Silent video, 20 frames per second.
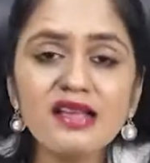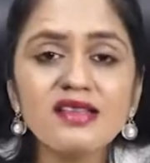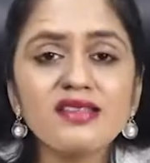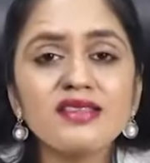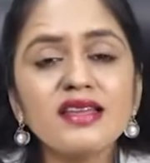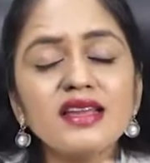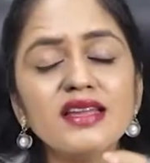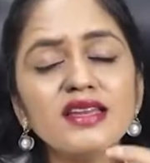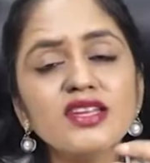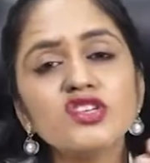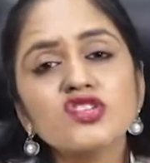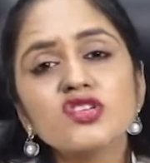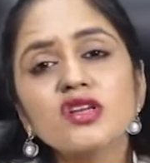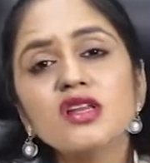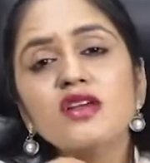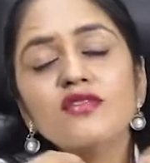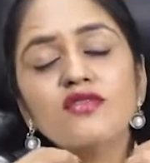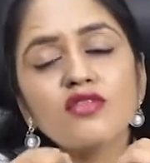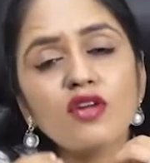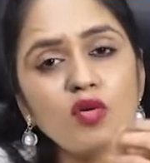See,
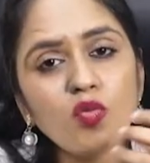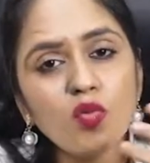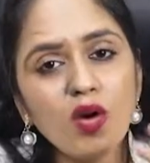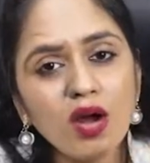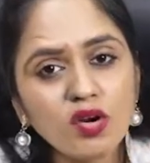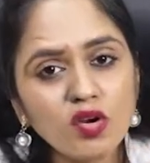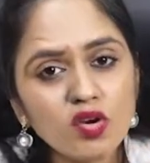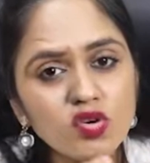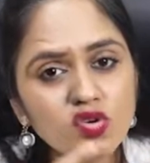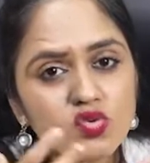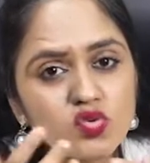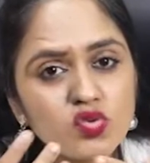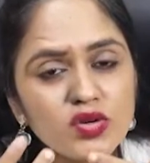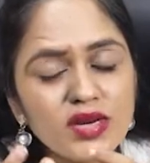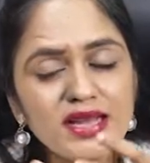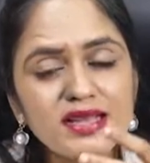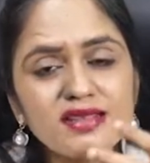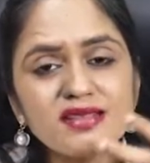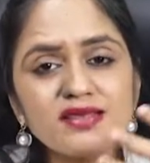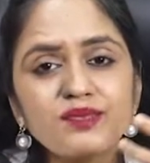initially for one or two
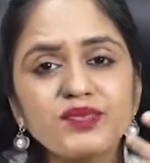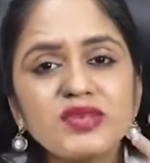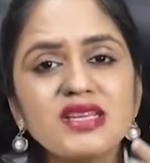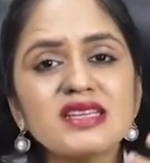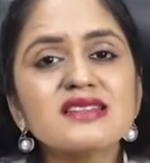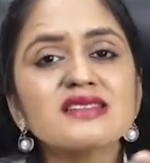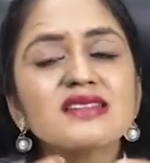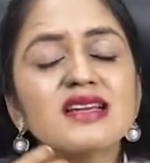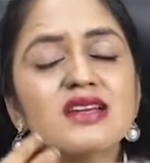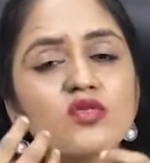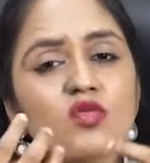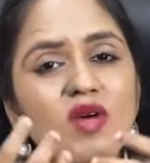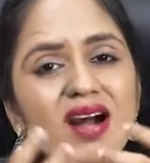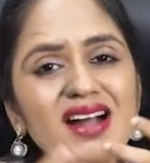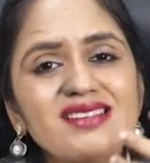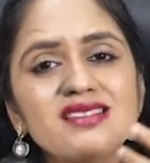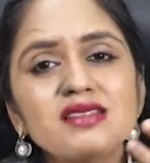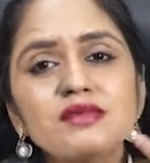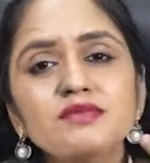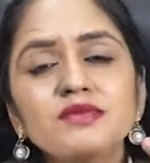days, it is
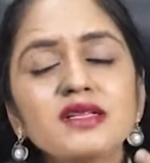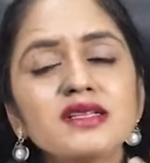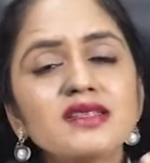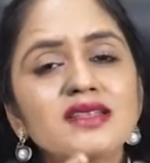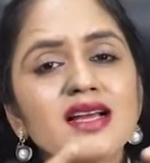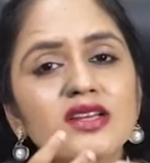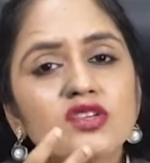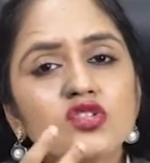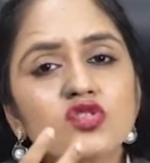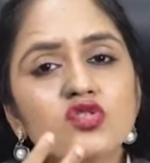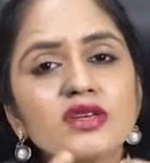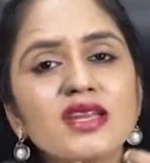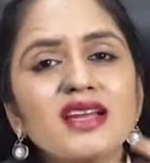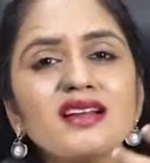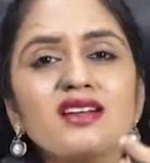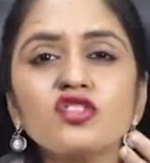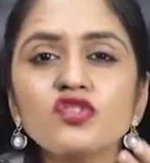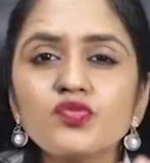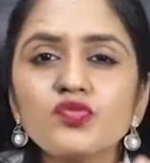advisable that you take a